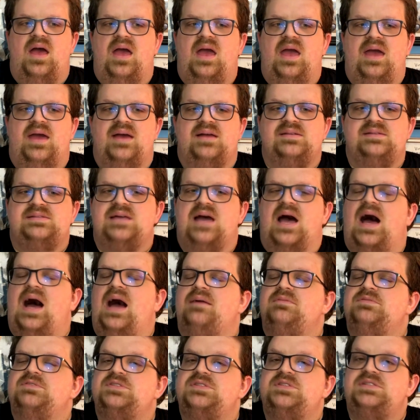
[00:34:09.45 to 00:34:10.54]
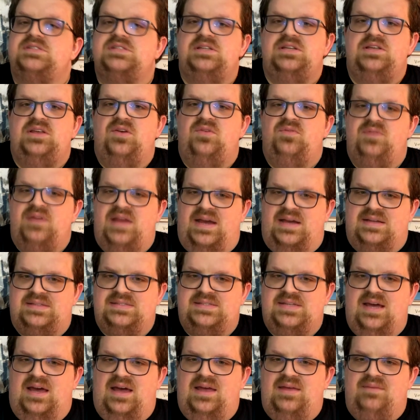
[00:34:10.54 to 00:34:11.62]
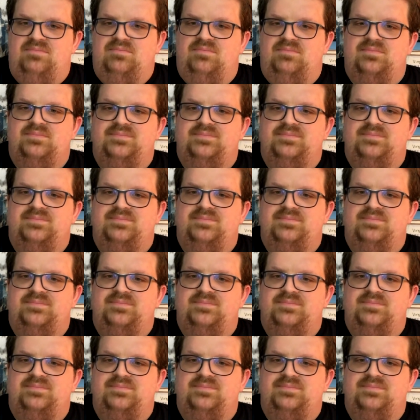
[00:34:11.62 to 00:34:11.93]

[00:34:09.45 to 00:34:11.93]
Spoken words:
and I will see you next time.